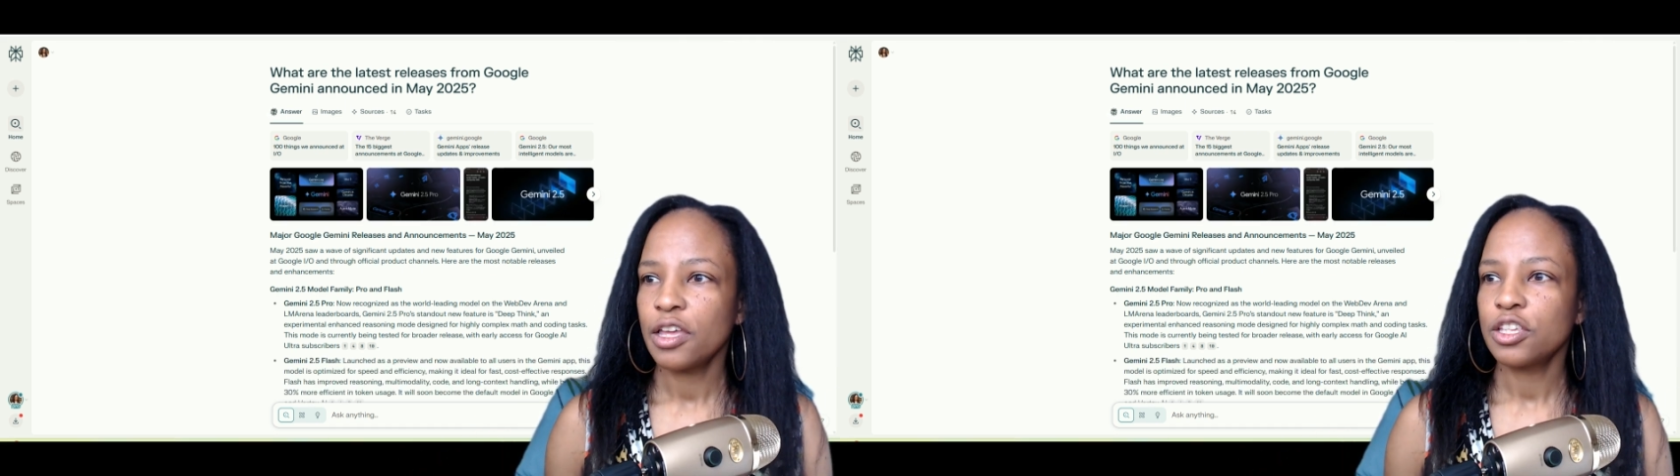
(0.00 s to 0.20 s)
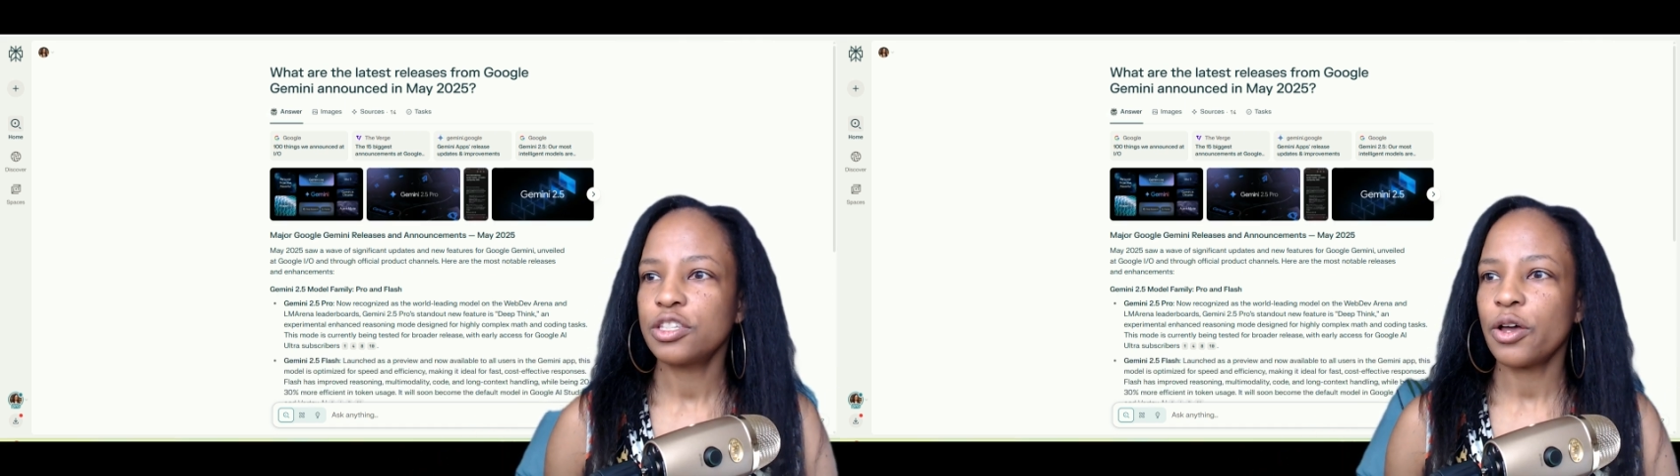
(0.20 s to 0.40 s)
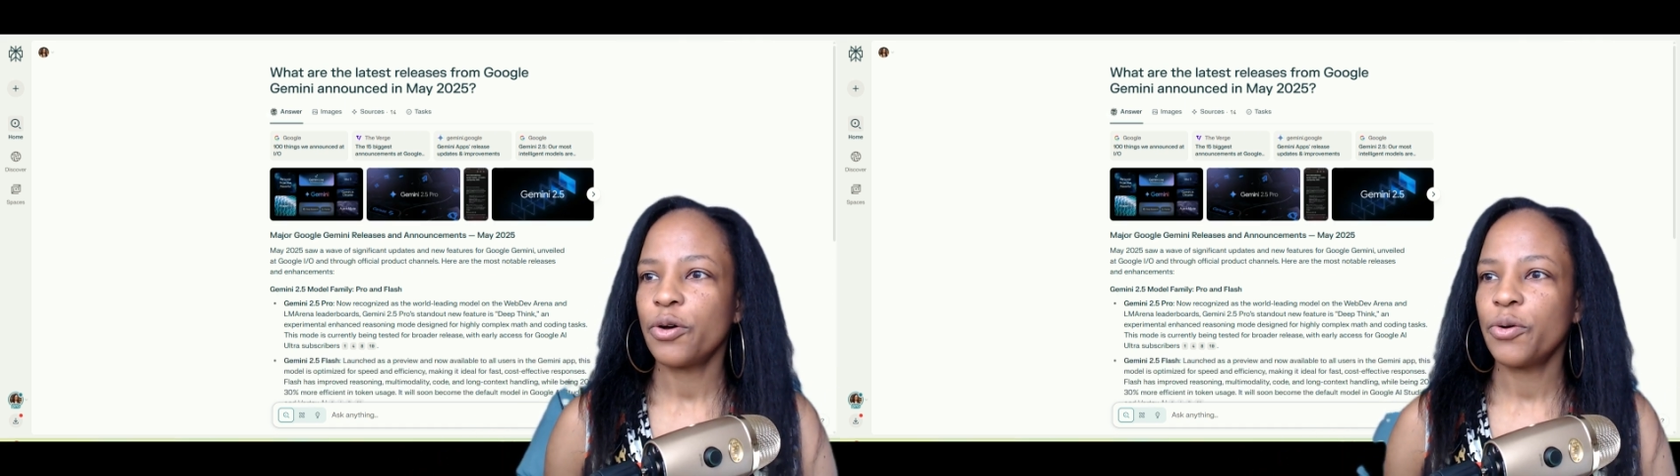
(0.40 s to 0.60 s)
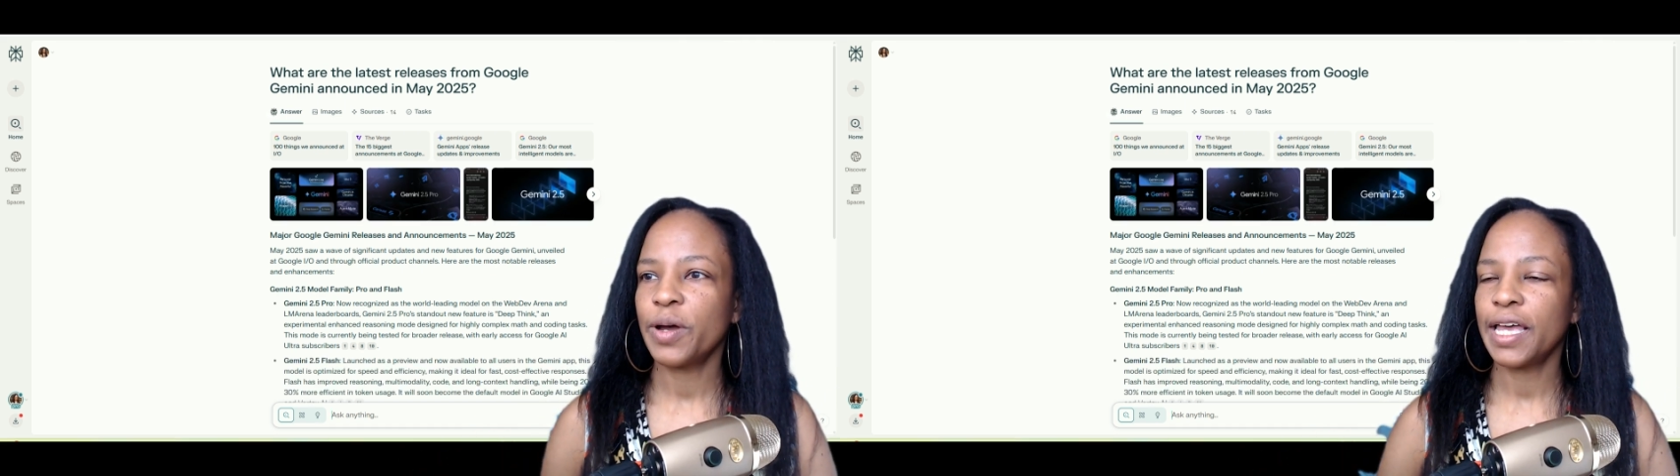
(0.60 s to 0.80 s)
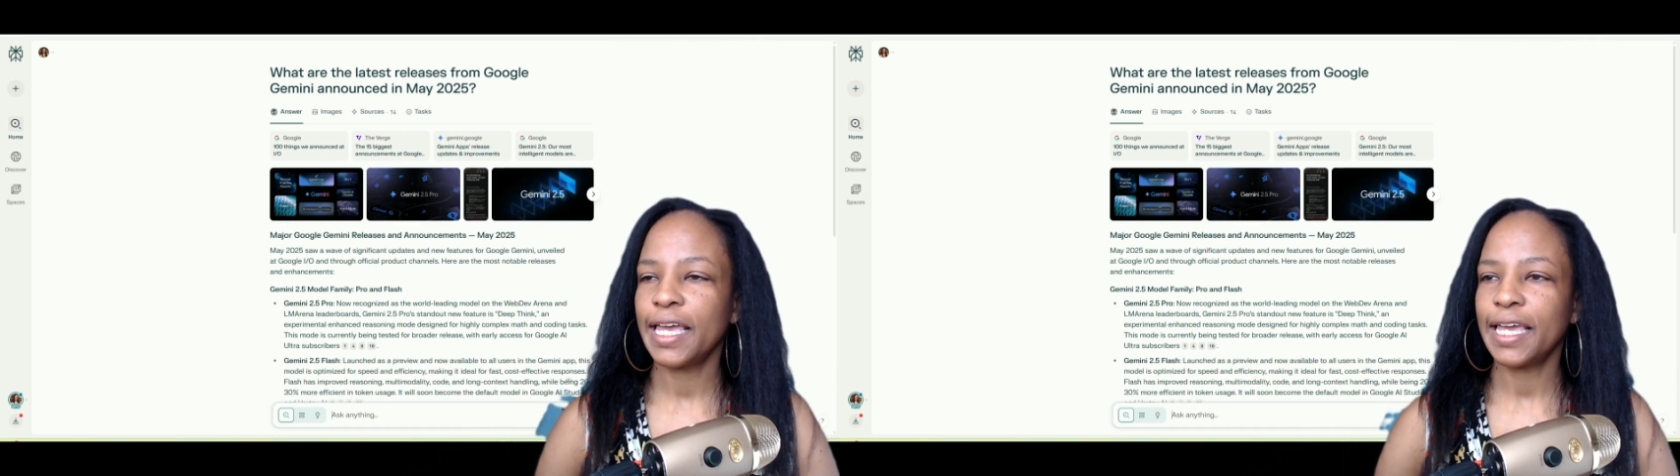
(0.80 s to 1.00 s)

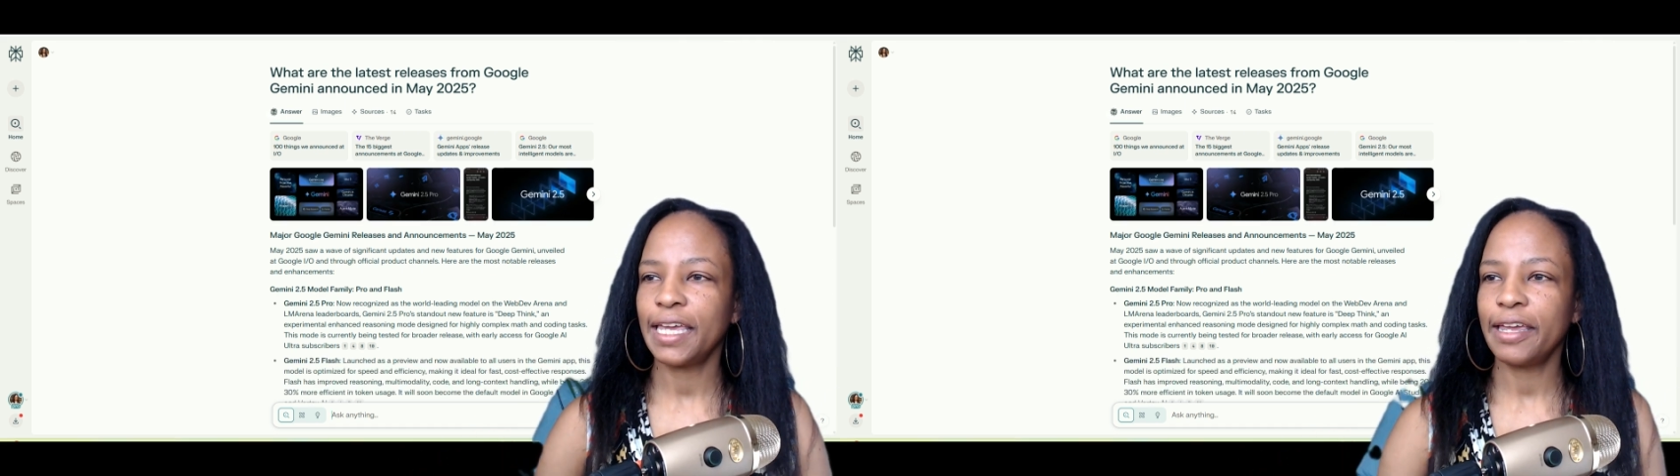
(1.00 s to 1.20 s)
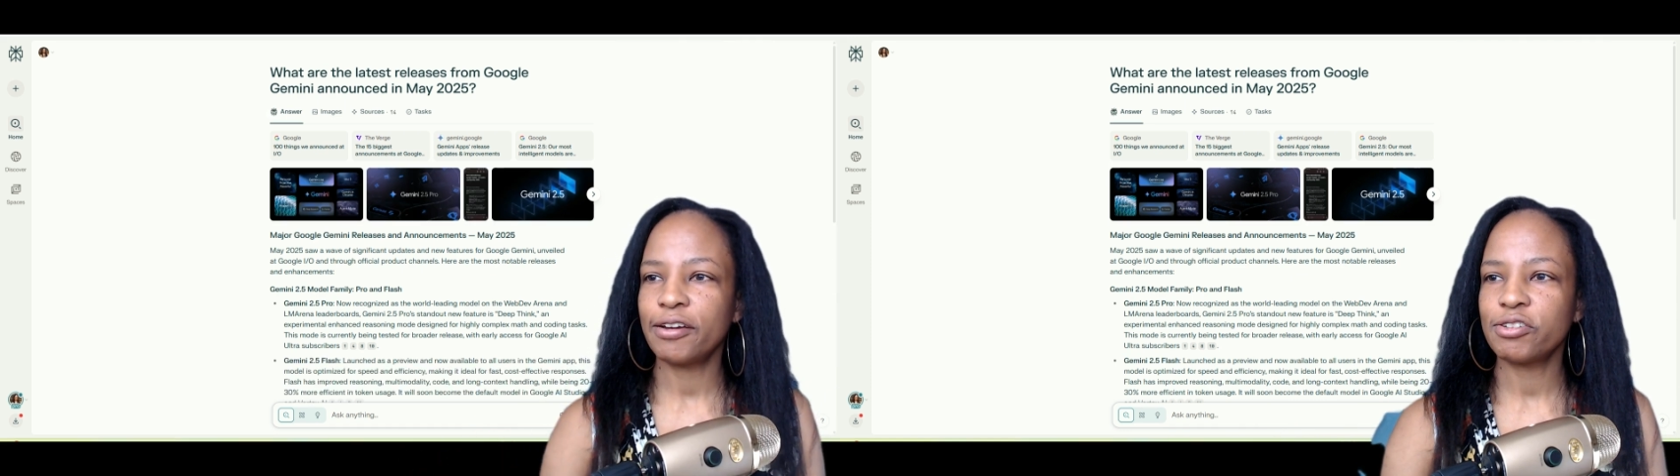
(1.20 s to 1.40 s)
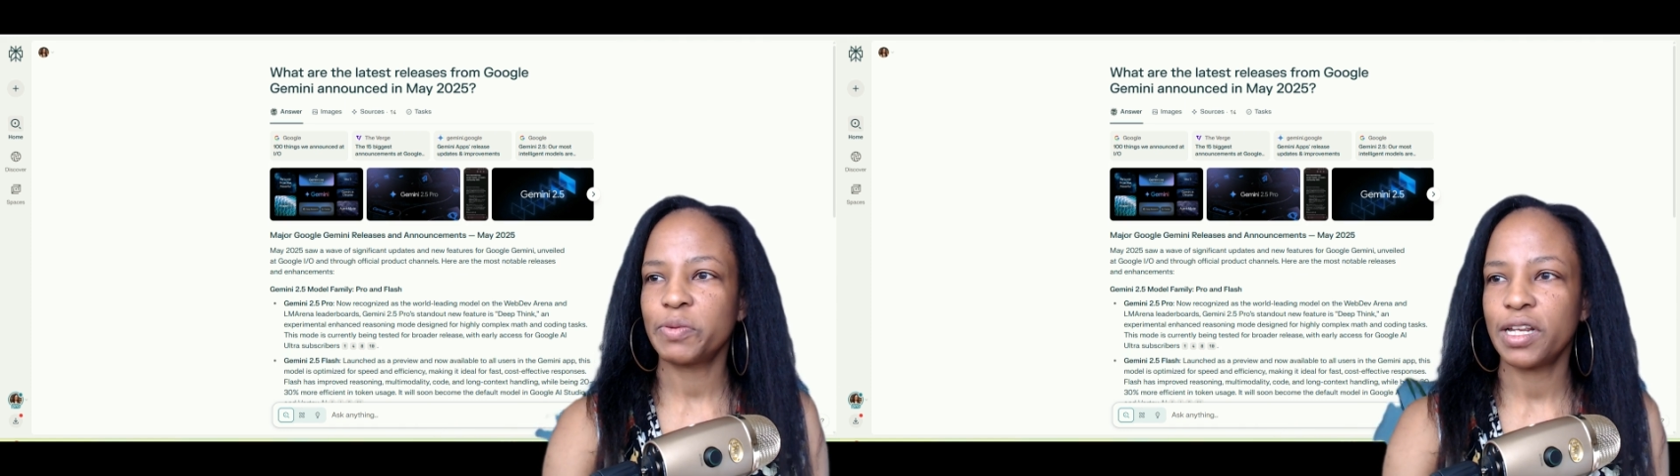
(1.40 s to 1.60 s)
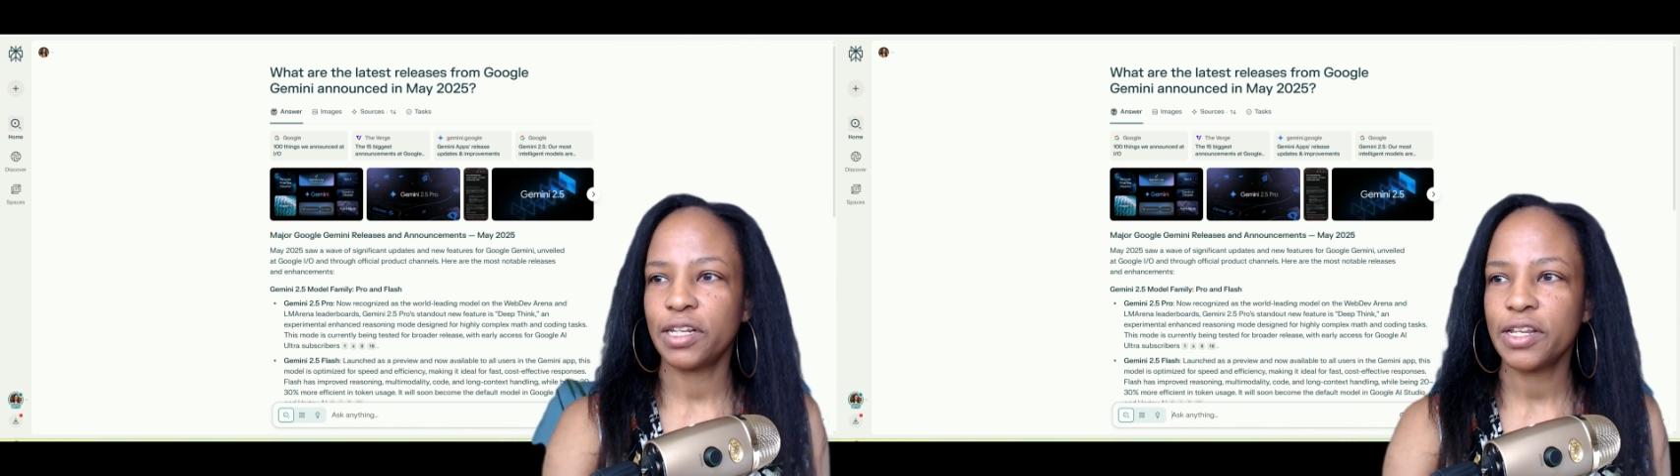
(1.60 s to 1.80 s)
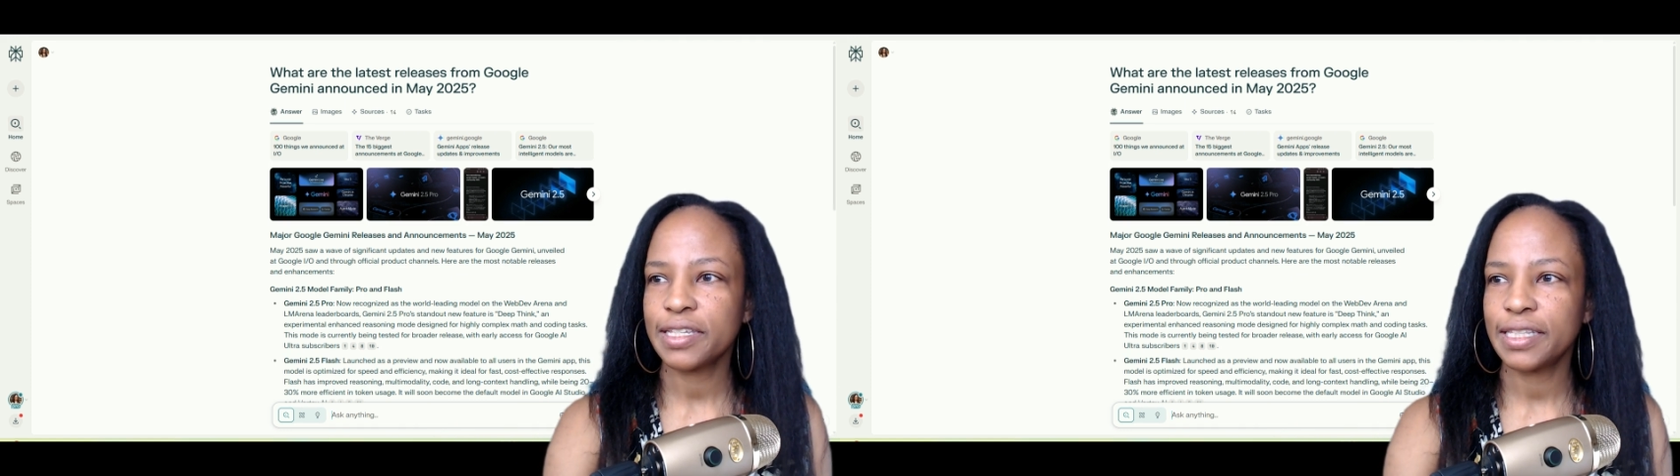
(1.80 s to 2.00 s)
So here's what it
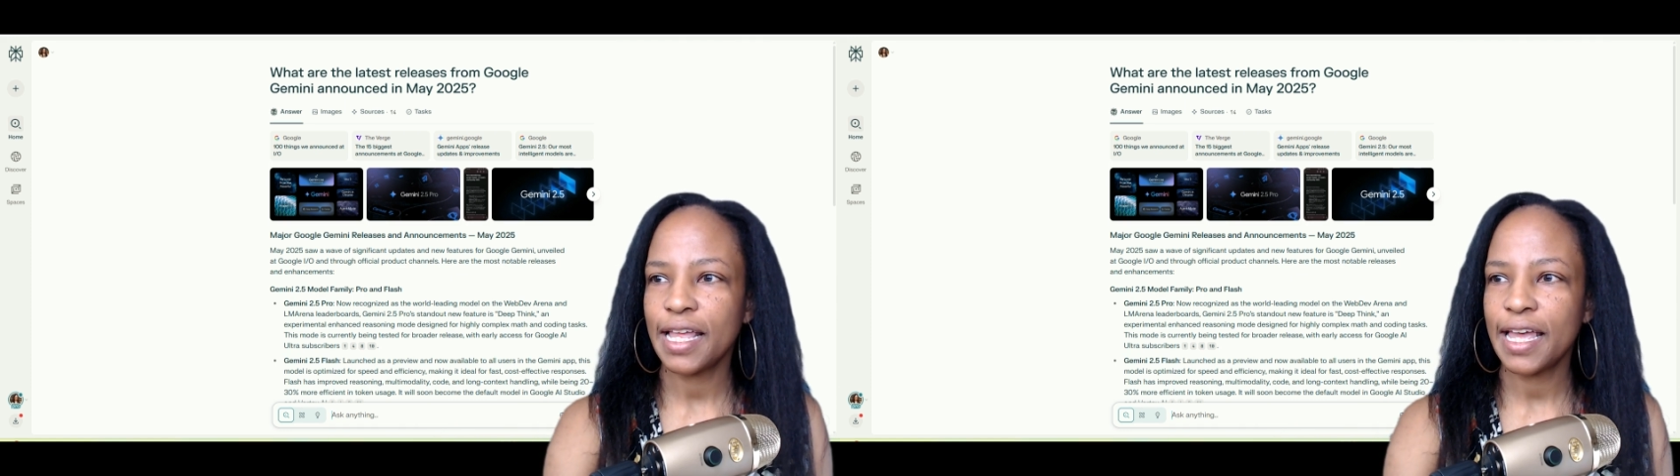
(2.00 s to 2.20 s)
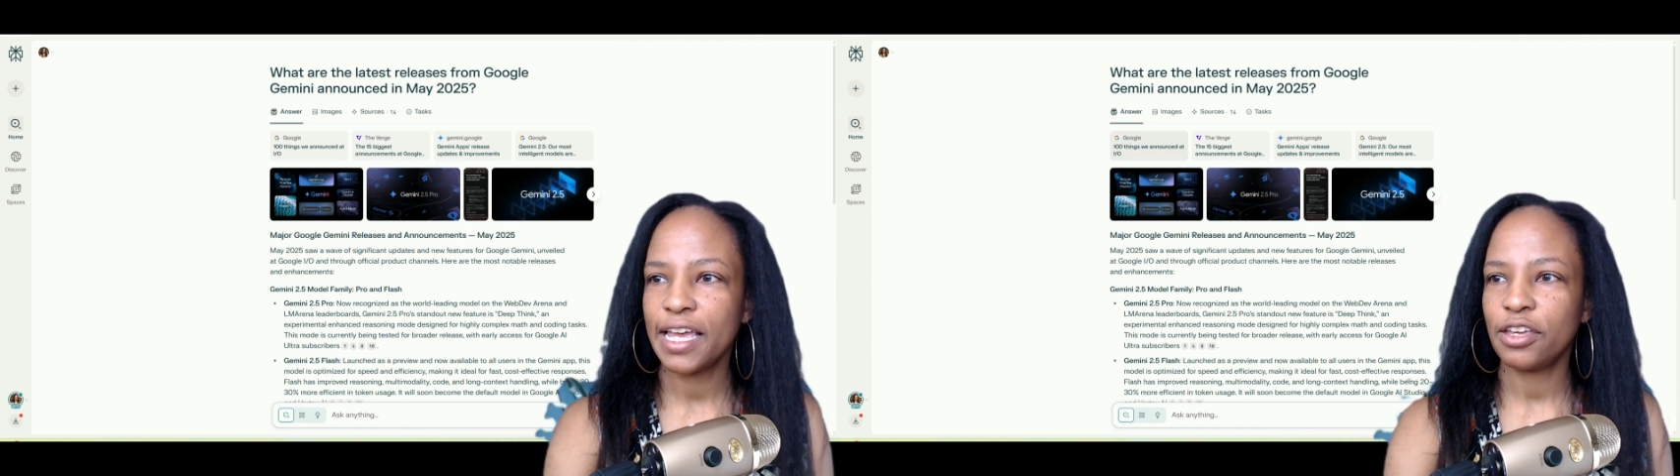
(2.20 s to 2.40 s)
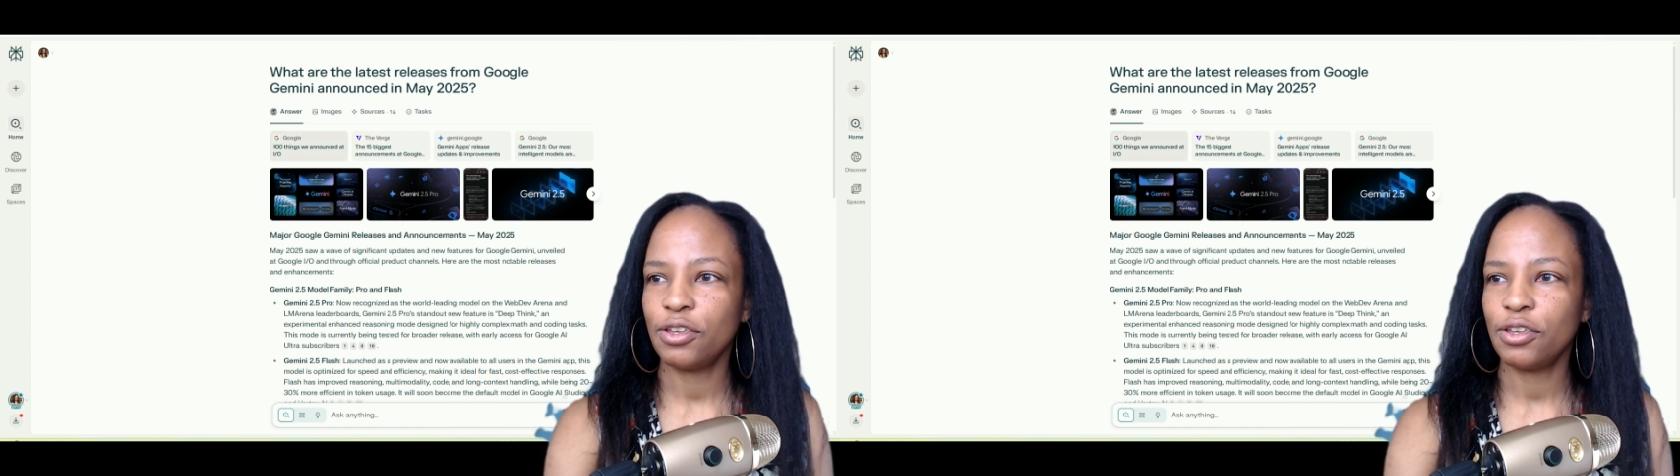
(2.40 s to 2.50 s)
looks like.